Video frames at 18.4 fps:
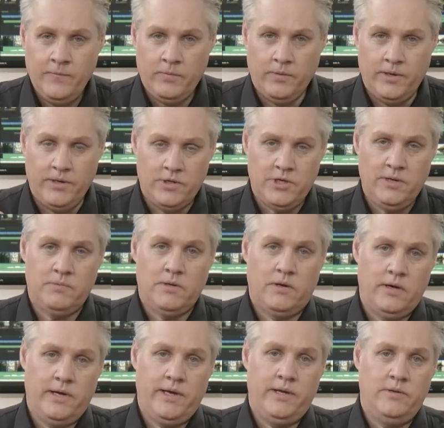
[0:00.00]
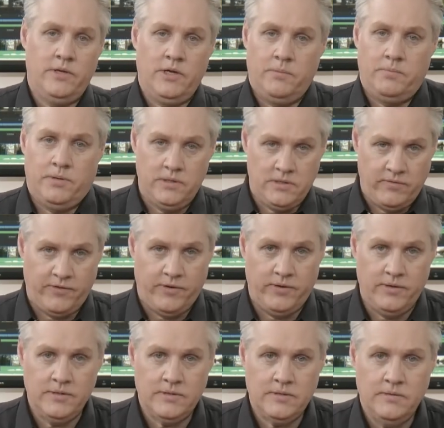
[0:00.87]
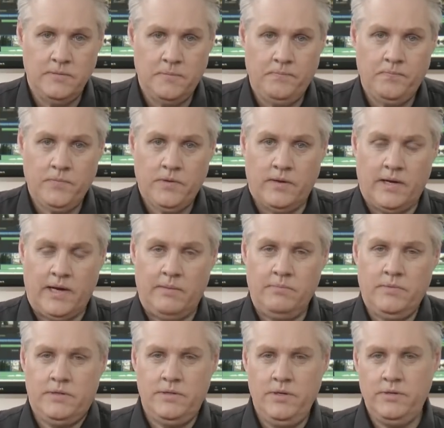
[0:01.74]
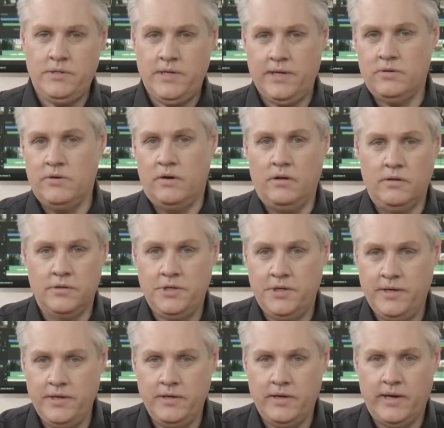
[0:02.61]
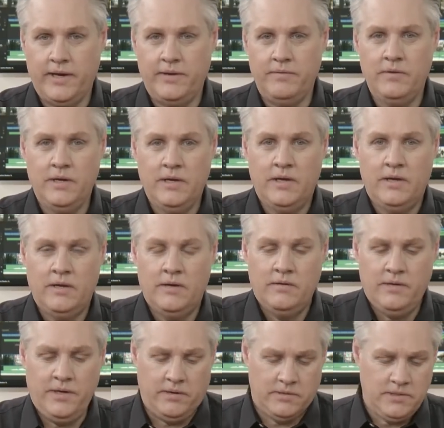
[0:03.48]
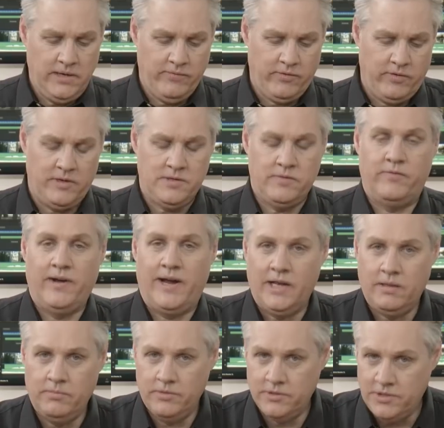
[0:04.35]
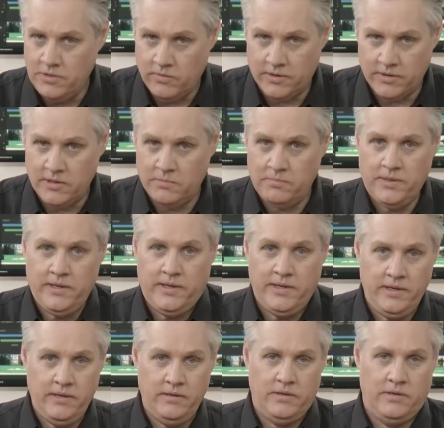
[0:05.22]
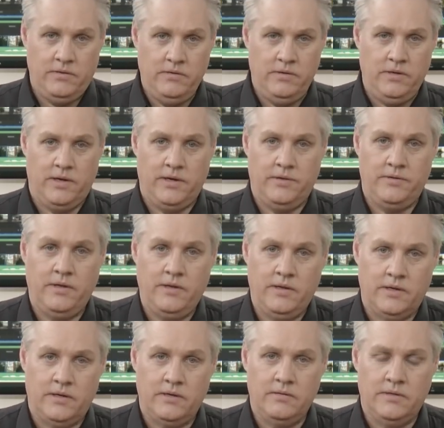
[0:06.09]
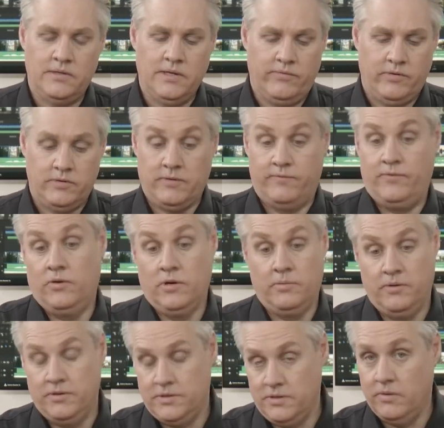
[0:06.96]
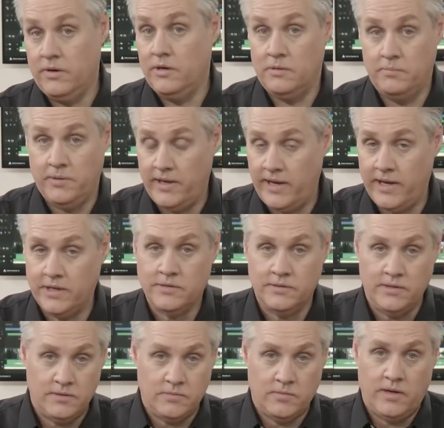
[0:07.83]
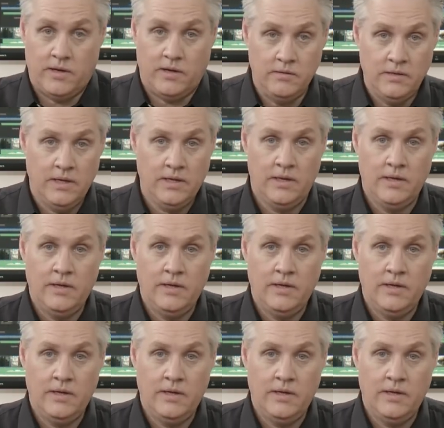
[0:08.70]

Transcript: We're going to ship the high-end DOPs first. There's new technology, and it's never as available as you want it to be. It's never as affordable as you want it to be actually as well.